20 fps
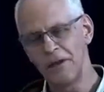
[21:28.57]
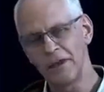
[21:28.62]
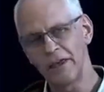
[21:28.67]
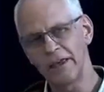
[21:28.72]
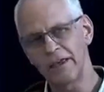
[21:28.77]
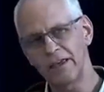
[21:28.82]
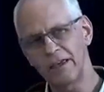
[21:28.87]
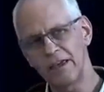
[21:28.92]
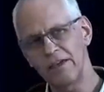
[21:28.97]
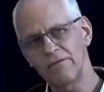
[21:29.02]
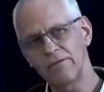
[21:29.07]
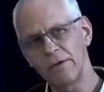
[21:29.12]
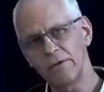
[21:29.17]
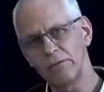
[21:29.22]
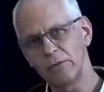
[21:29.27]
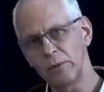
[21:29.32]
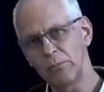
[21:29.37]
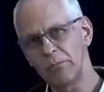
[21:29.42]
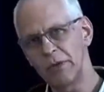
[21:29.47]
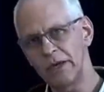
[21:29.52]
It gave
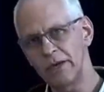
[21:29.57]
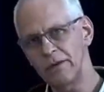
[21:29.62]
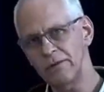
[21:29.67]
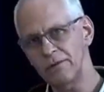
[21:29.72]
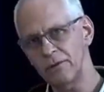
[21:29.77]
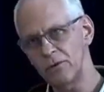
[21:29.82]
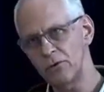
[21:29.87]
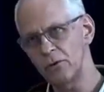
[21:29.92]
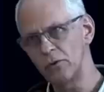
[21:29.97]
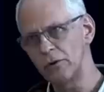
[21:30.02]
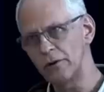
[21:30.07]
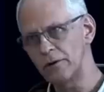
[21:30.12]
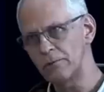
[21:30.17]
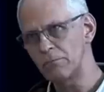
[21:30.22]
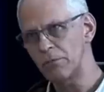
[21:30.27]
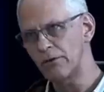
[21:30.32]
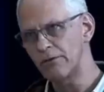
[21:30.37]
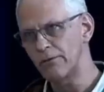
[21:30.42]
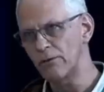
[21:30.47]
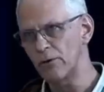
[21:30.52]
them the biggest cooling
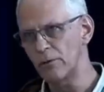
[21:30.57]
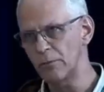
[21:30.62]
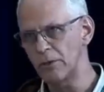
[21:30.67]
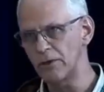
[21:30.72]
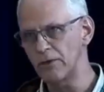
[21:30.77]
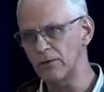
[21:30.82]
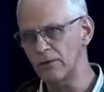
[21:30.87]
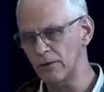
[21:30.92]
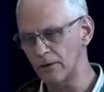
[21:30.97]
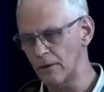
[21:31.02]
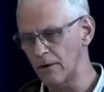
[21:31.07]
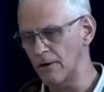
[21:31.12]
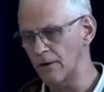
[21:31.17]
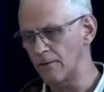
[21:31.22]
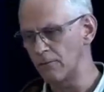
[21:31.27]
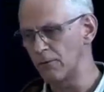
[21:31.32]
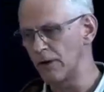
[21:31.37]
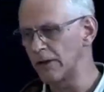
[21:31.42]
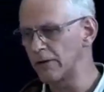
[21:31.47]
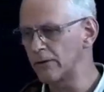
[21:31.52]
performance
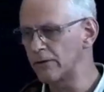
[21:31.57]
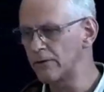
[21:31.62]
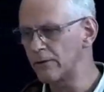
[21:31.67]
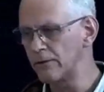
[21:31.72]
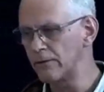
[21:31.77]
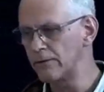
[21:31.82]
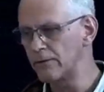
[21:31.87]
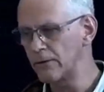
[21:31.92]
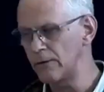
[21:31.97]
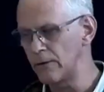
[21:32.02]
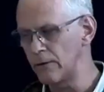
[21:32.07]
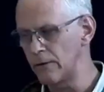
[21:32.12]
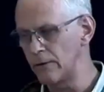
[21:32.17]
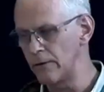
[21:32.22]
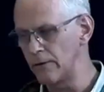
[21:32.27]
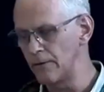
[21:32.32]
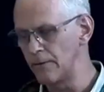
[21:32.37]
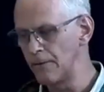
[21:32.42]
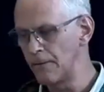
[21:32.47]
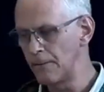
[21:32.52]
relative to
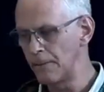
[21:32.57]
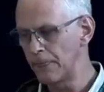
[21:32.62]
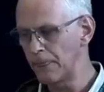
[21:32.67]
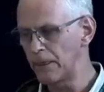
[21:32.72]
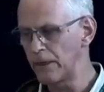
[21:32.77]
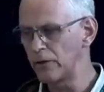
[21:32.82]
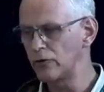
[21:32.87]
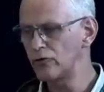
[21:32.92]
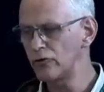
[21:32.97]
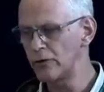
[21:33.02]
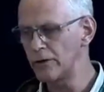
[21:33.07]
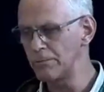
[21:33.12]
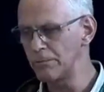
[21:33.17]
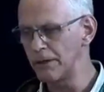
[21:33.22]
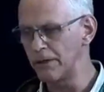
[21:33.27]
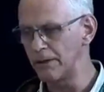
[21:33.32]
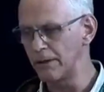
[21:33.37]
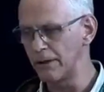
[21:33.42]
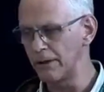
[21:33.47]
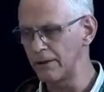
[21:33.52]
the
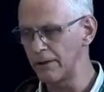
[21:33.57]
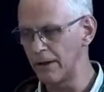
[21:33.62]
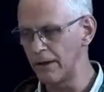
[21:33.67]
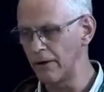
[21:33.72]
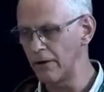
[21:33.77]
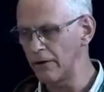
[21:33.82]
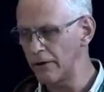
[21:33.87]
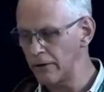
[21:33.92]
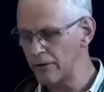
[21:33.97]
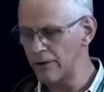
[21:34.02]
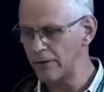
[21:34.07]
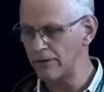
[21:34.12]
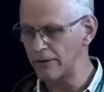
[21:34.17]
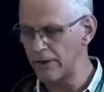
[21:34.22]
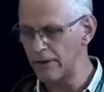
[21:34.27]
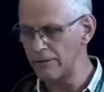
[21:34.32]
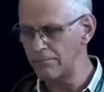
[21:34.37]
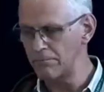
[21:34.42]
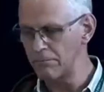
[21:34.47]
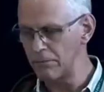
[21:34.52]
treatment area that
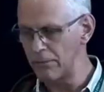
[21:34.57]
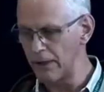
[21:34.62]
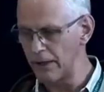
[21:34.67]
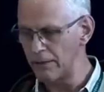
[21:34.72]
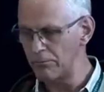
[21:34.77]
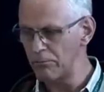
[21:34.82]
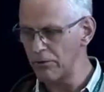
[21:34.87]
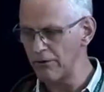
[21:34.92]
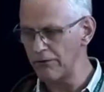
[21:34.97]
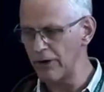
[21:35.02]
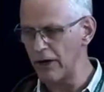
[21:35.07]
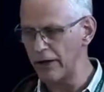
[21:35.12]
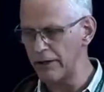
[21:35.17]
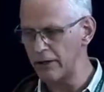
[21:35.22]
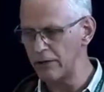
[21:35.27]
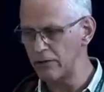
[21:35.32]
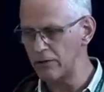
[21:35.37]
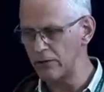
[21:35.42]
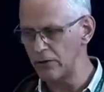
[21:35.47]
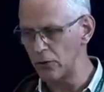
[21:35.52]
they
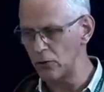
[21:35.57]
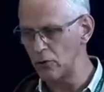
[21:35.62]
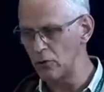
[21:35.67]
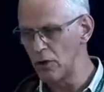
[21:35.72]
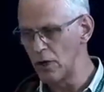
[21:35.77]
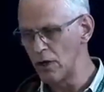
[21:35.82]
provided. So